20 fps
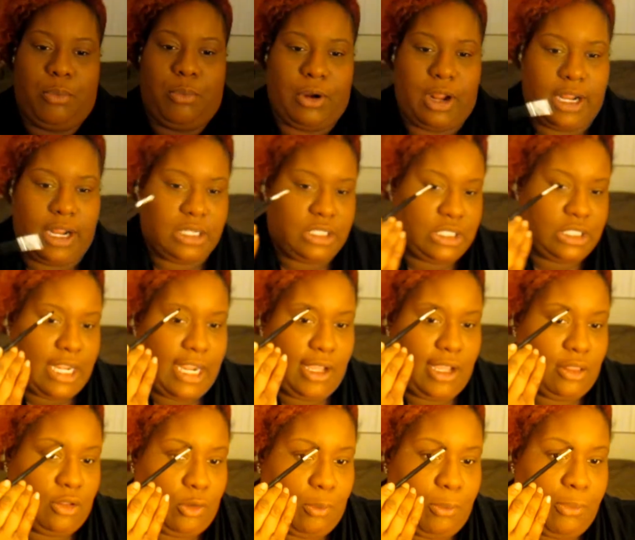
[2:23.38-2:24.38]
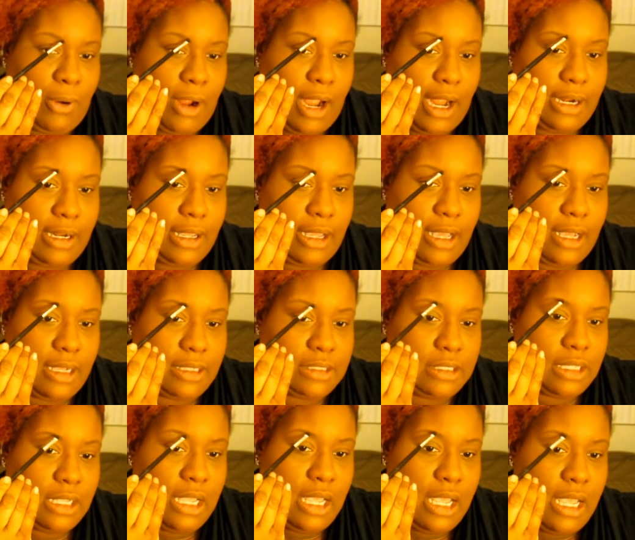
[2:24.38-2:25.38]
brush, take a little product,
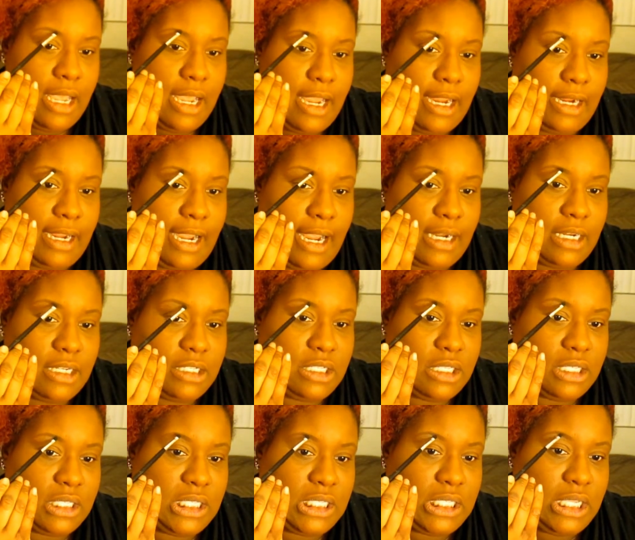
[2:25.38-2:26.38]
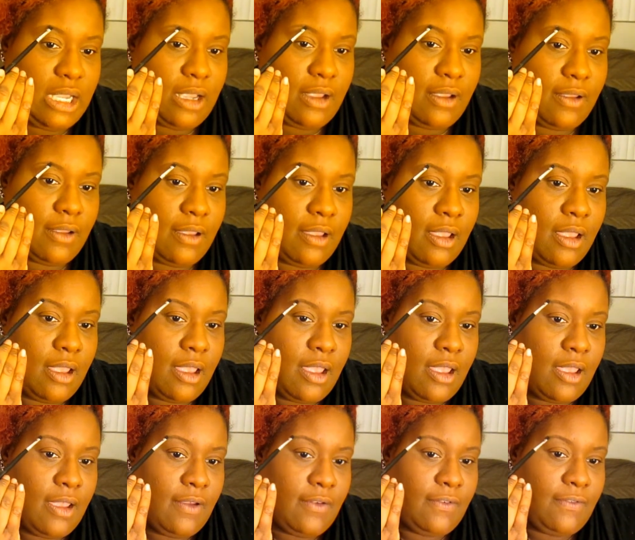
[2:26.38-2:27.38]
and kind of just
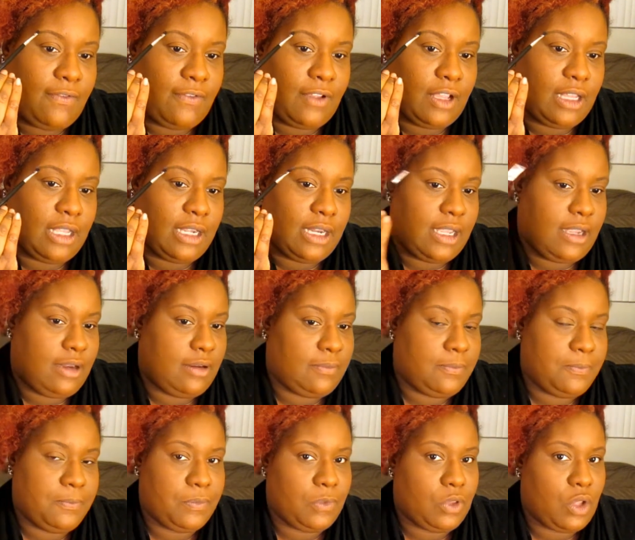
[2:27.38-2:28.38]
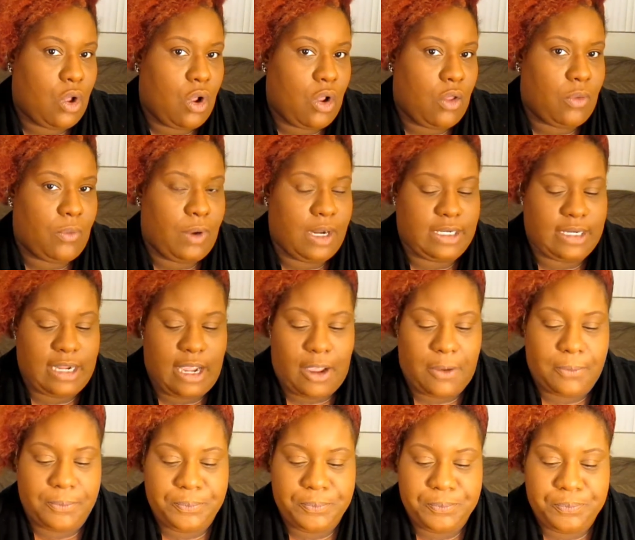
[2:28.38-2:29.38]
fill it in all the way down.